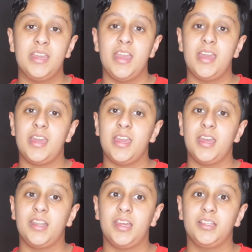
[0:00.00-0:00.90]

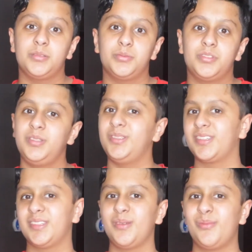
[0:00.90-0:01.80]
And I will see you
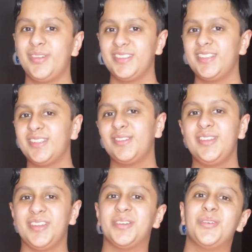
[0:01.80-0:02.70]
next time with another
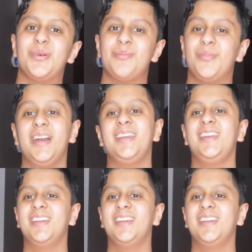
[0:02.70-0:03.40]
video. Bye.